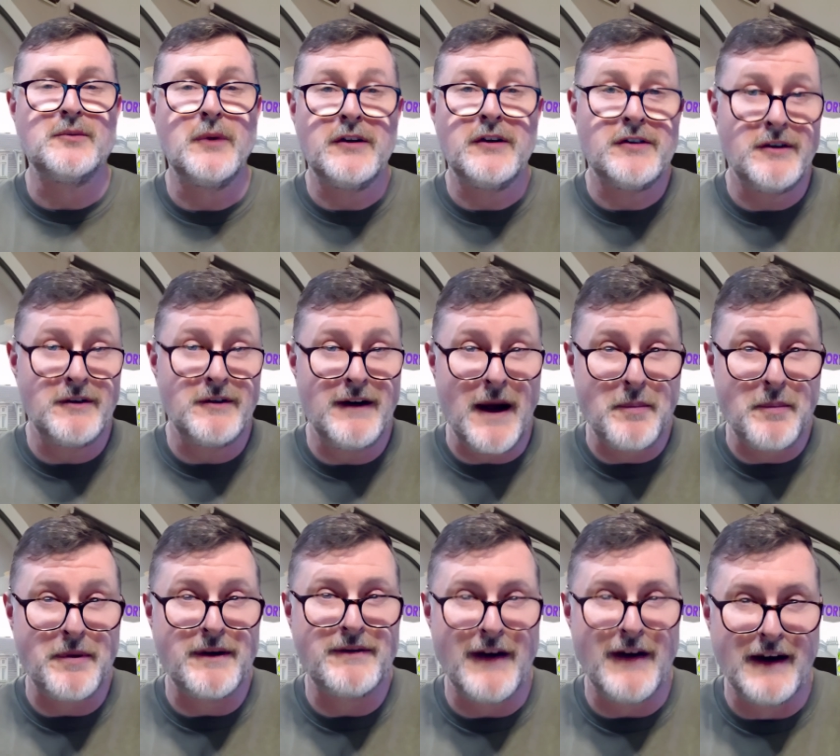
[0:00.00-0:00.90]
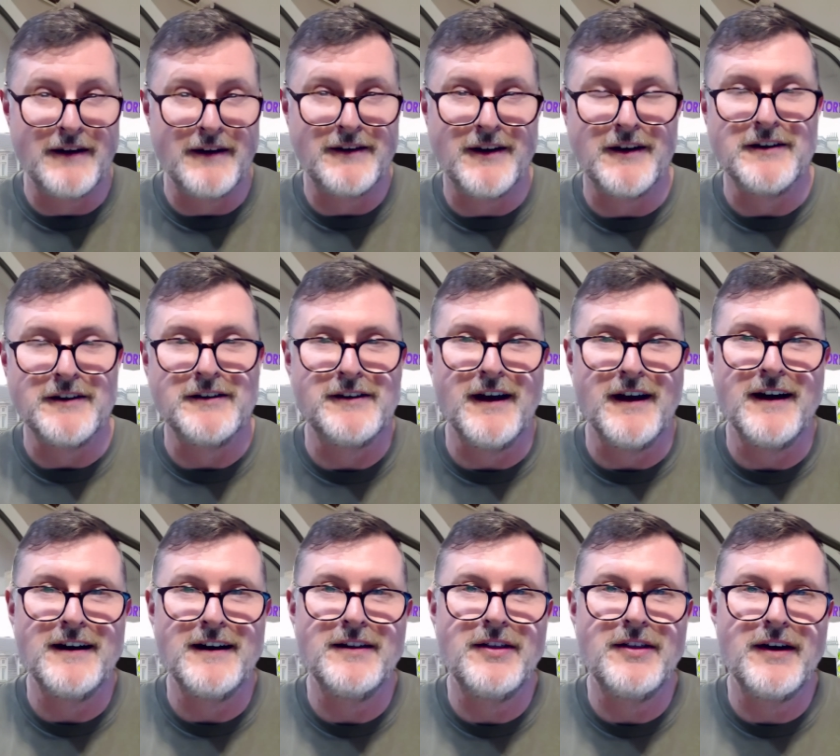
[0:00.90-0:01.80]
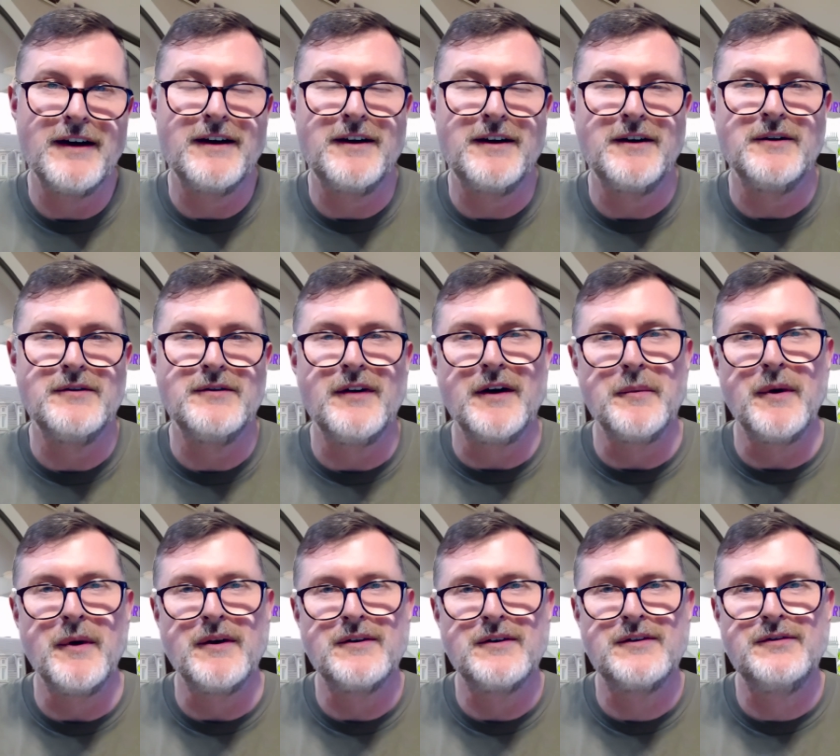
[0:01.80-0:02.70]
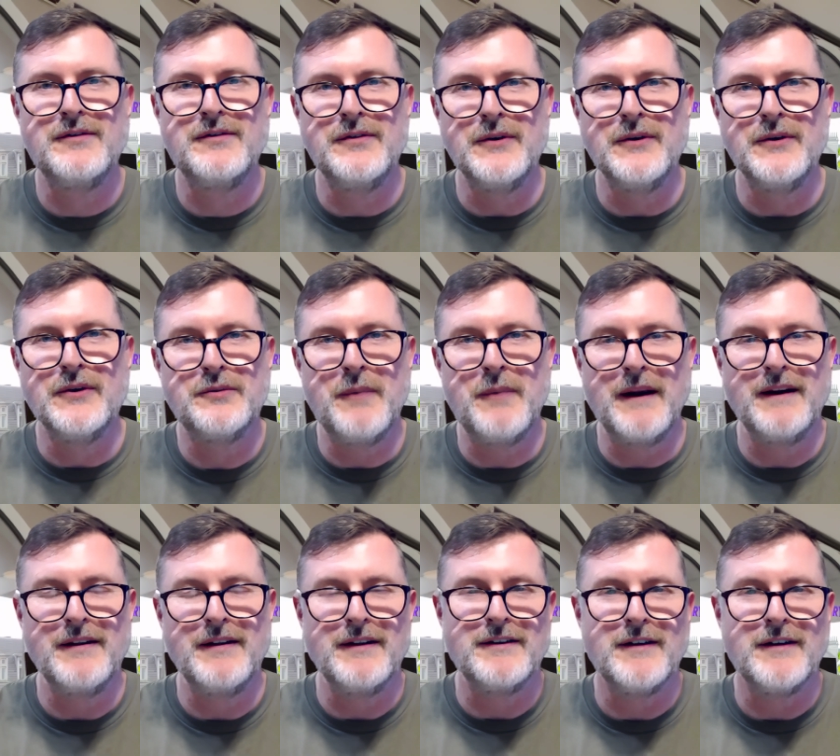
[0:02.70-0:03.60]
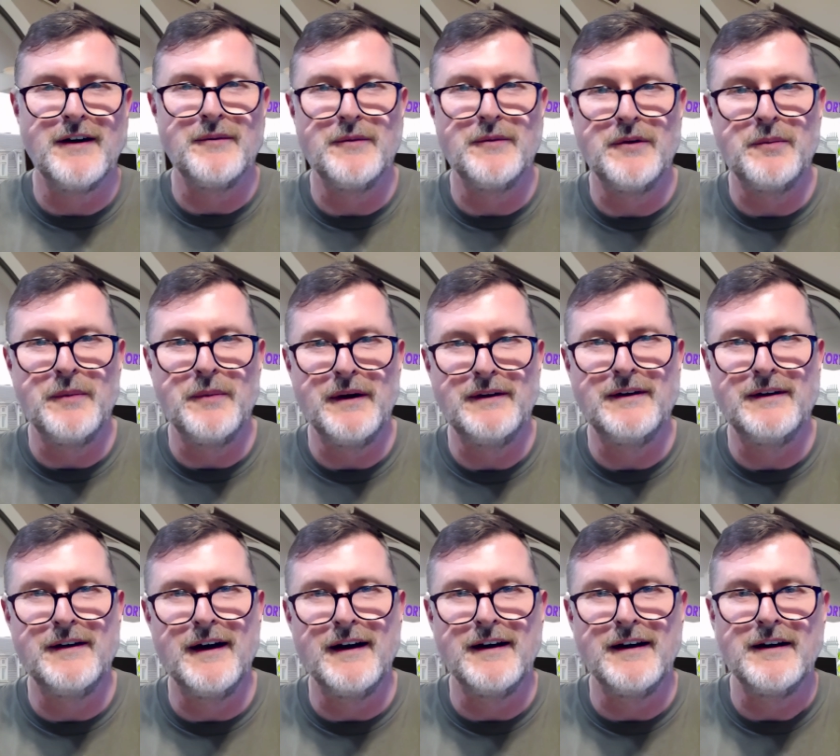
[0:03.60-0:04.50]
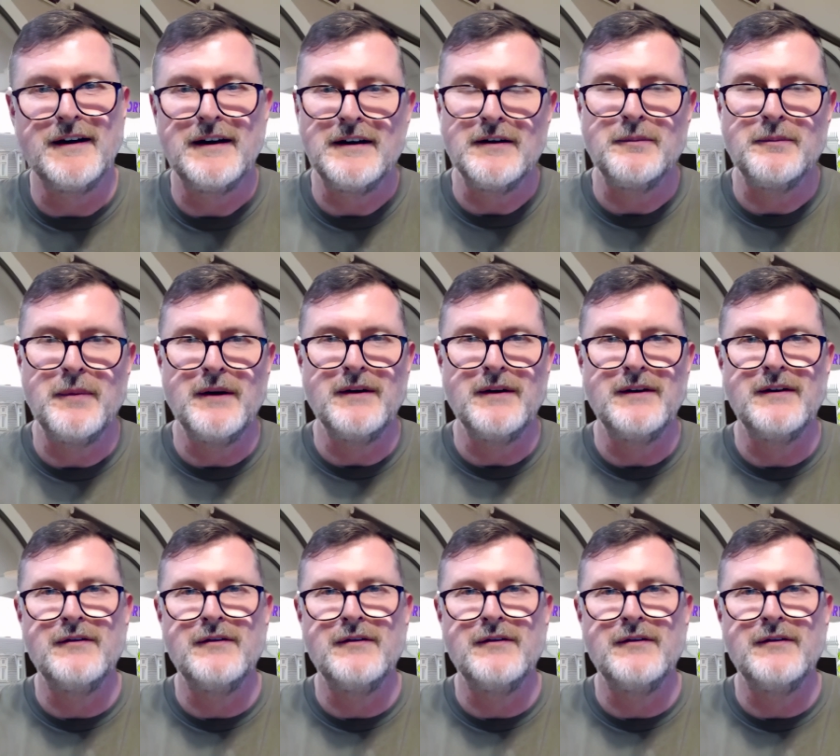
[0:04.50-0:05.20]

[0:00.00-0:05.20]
wish you happy Valentine's Day, and thank you very much for spending the time with me today. You've been